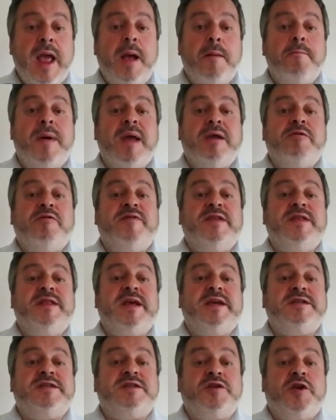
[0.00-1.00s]
may, within
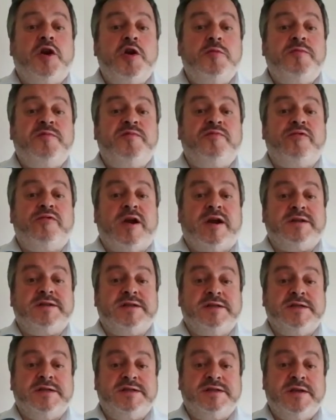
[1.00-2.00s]
their scope of
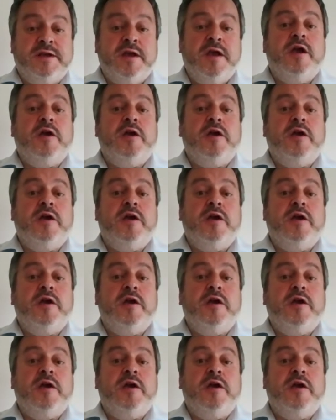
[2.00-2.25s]
practice,